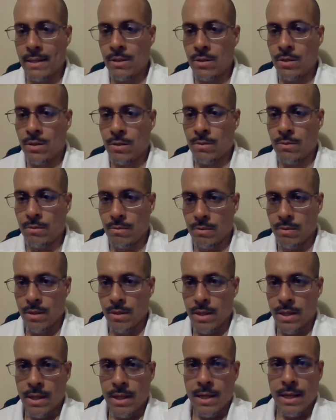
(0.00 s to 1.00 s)
and
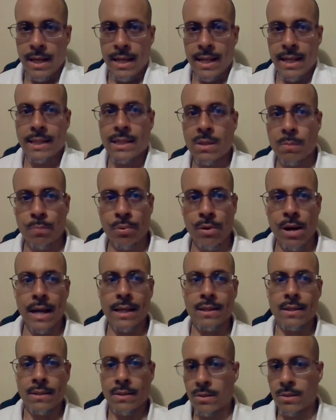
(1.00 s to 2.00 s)
that's the
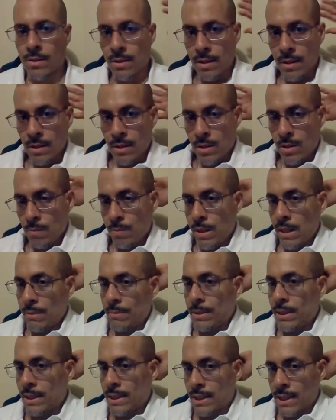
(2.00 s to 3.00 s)
practice, to be
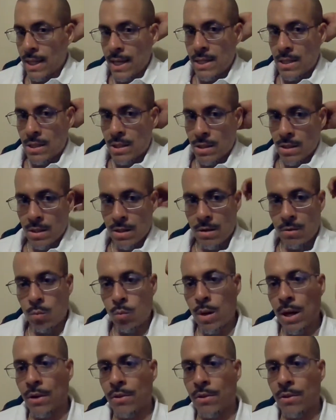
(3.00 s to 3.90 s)
able to say a